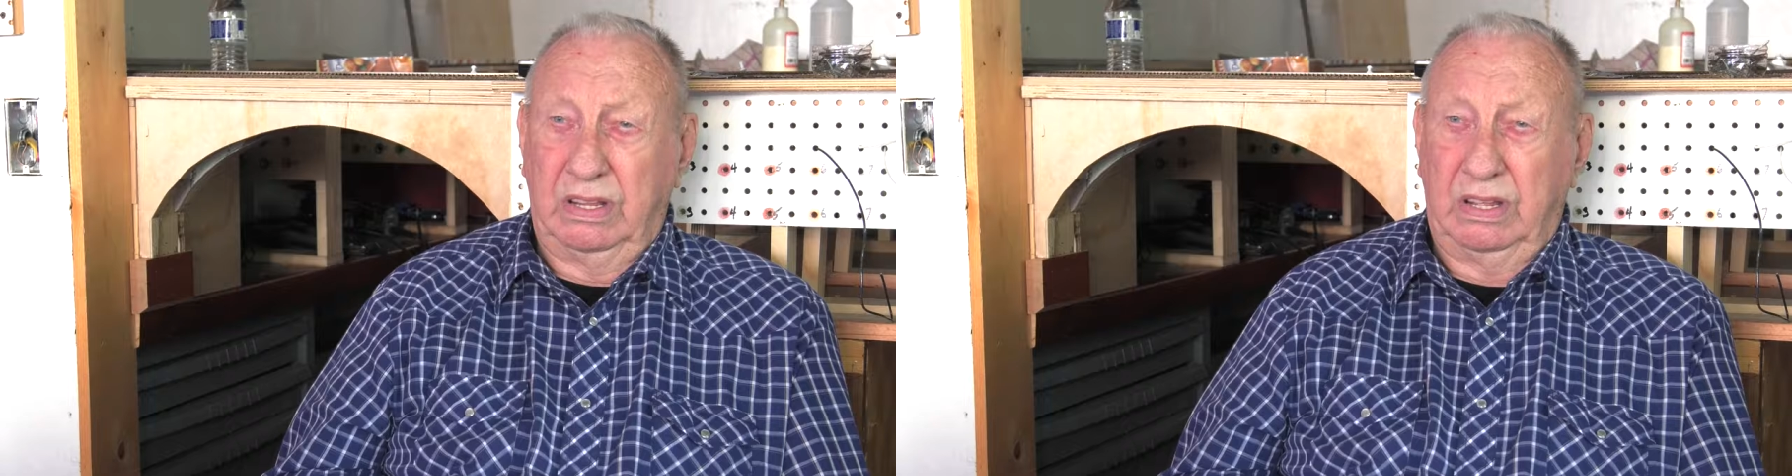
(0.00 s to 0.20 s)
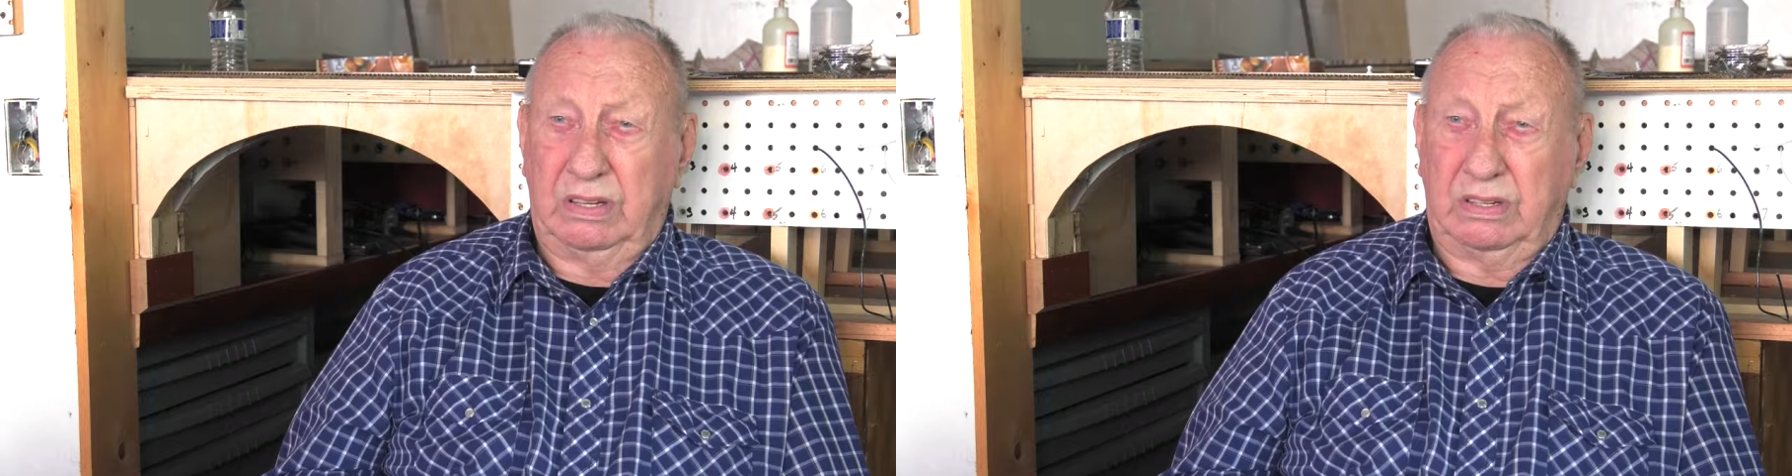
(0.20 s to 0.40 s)

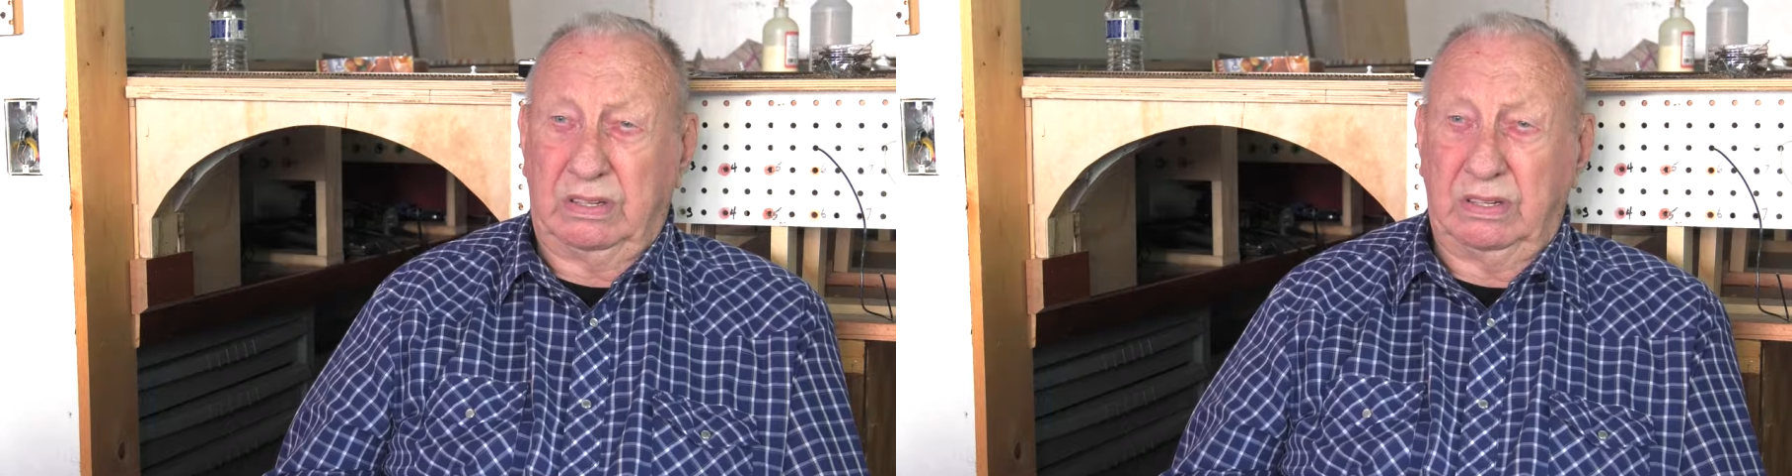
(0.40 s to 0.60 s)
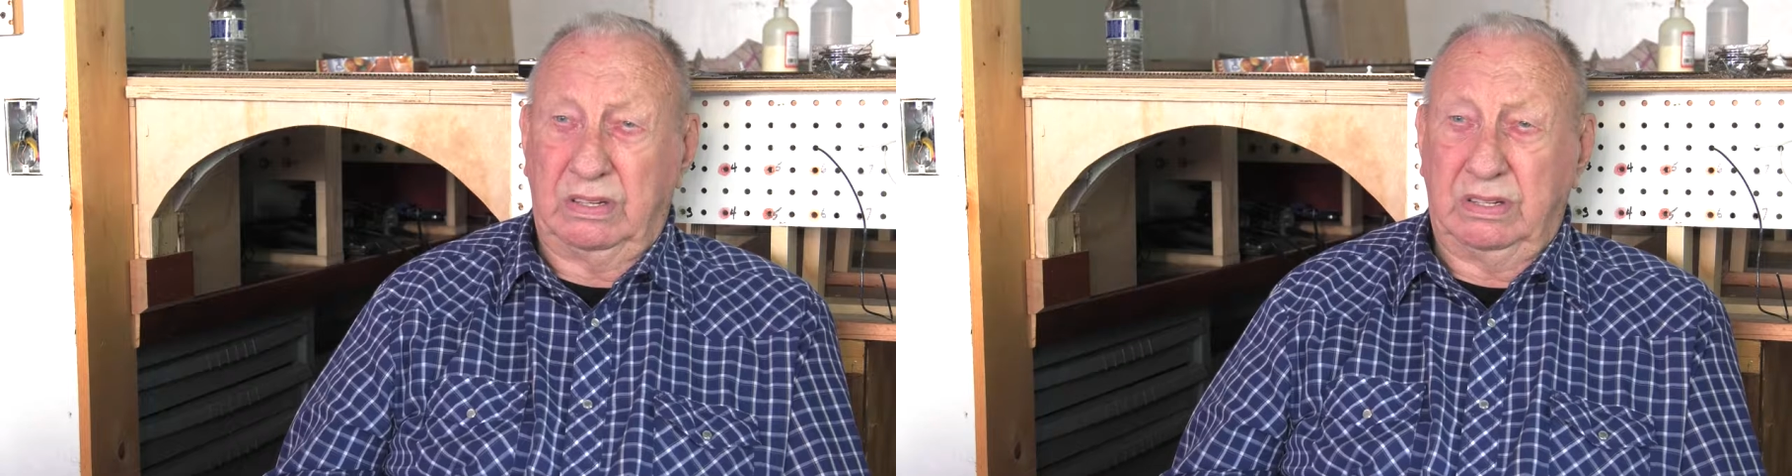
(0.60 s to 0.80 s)

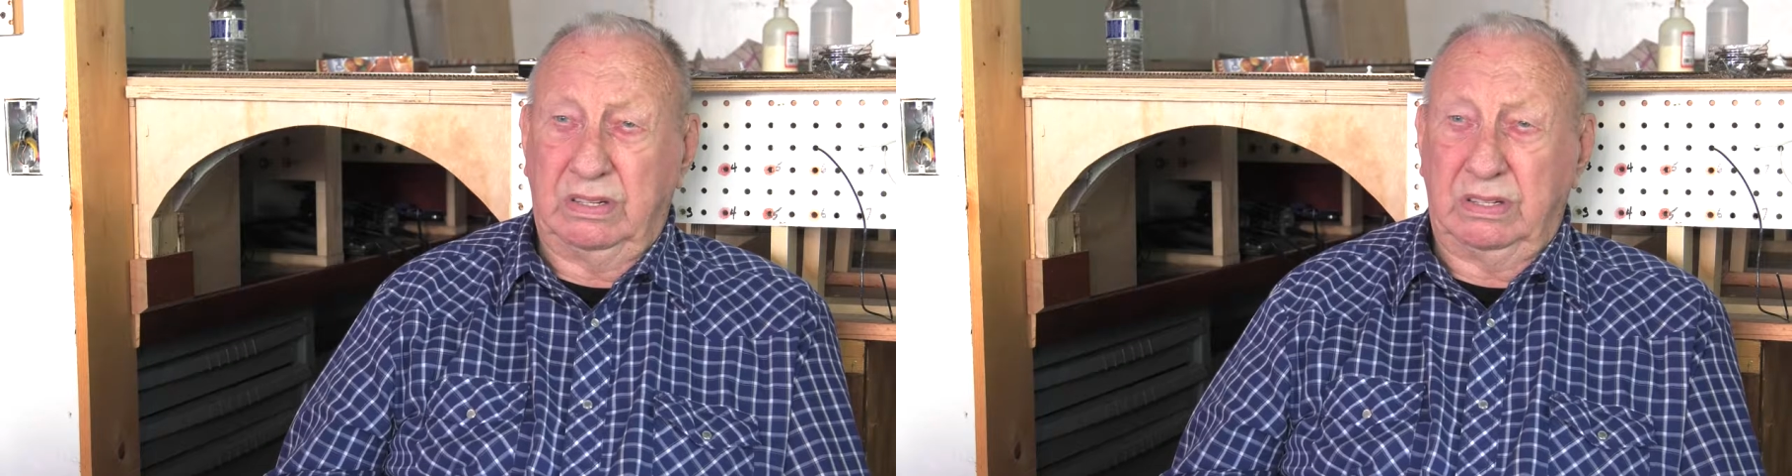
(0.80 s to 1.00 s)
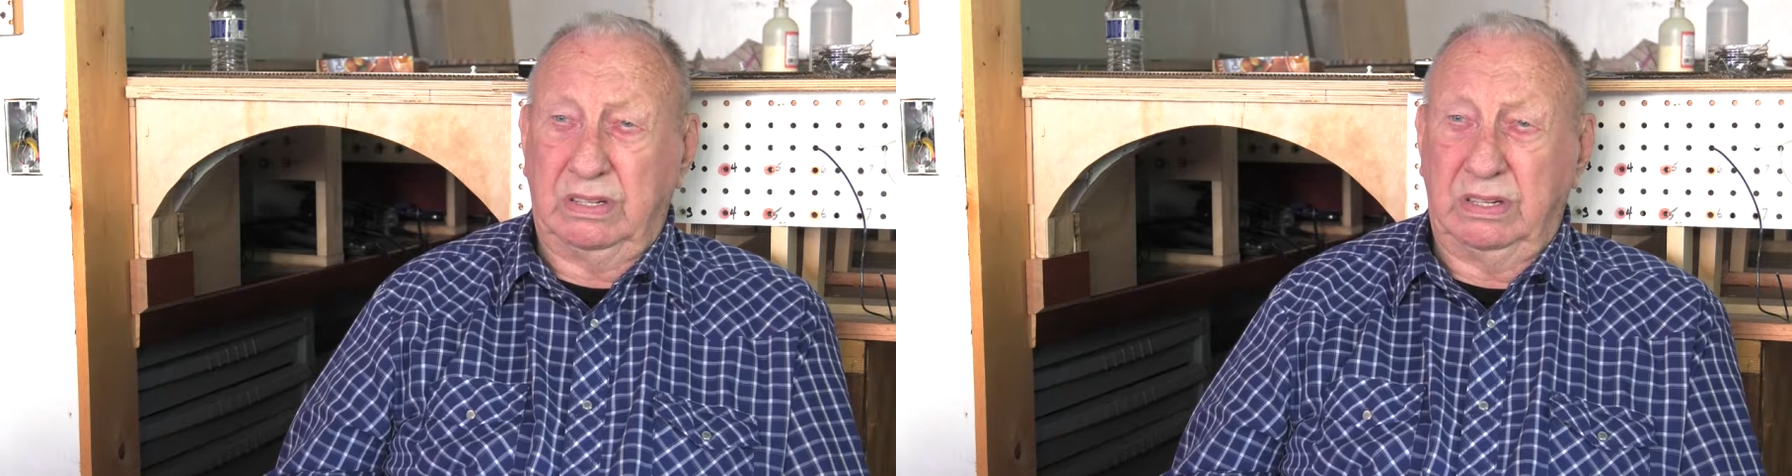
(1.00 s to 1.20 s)
that
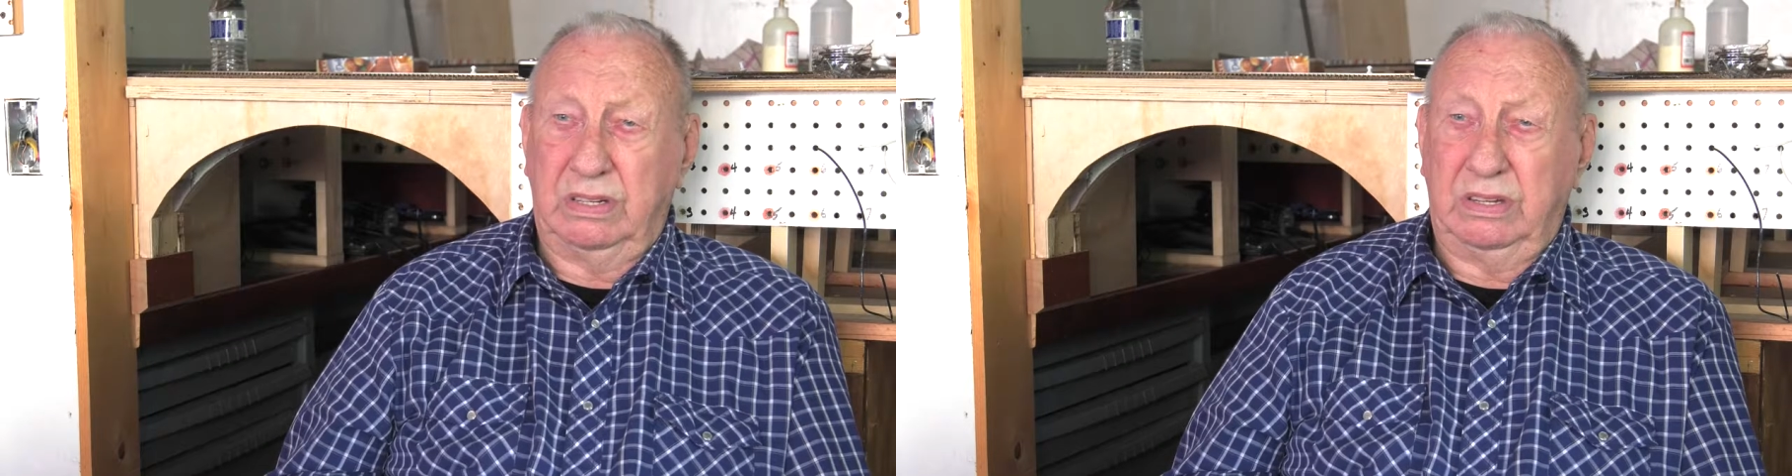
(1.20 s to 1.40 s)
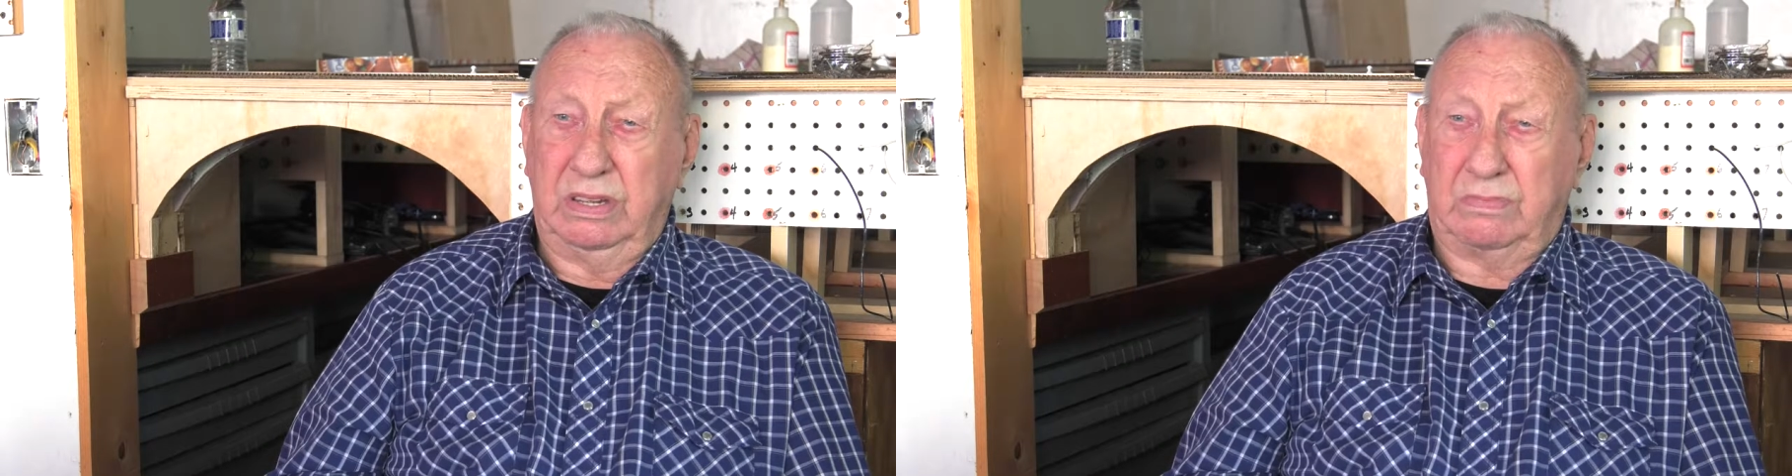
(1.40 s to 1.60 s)

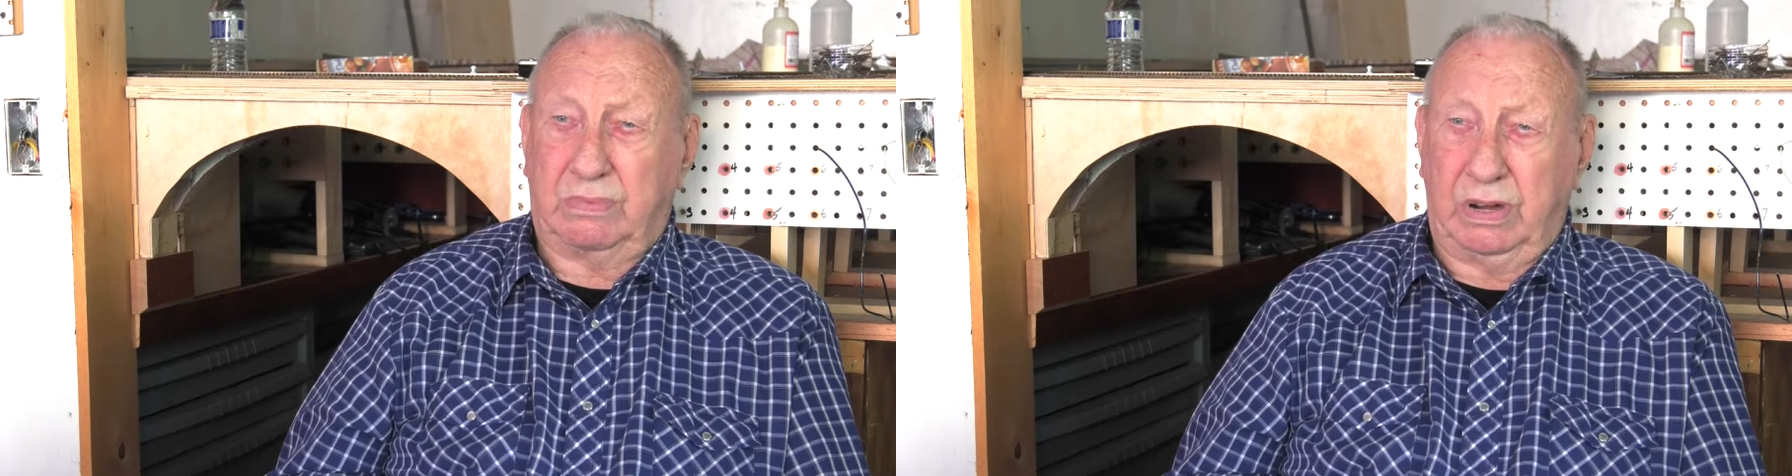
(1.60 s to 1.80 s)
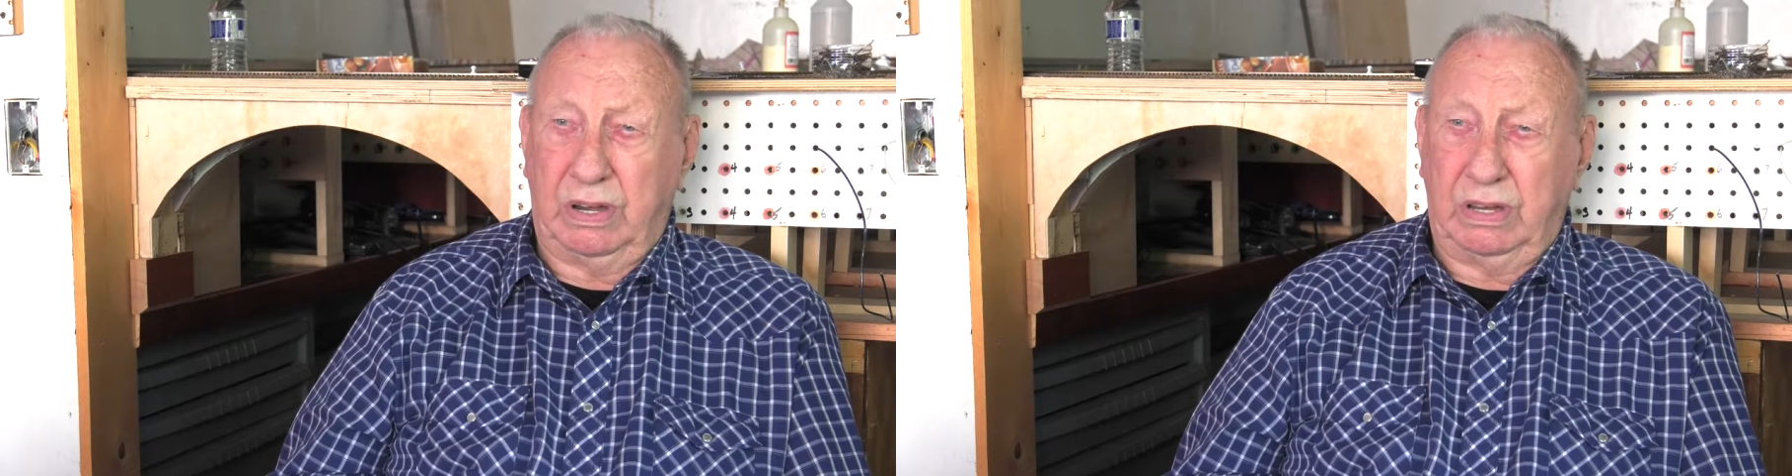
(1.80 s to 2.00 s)
he had
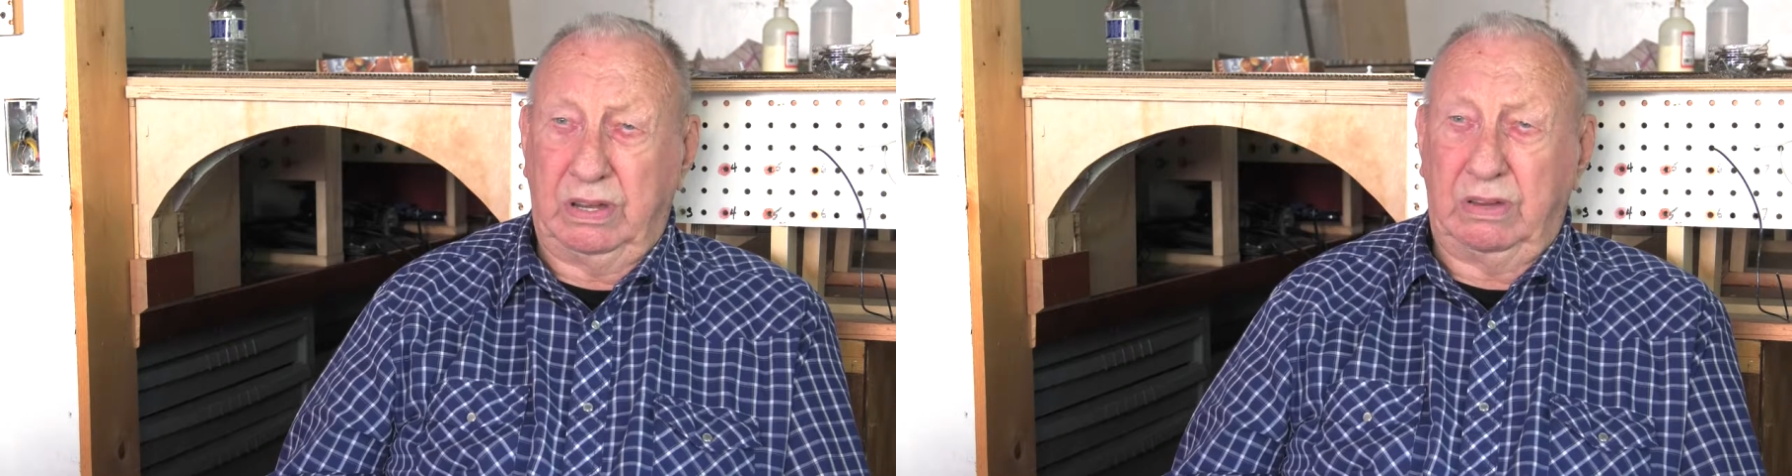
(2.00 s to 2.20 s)
prayed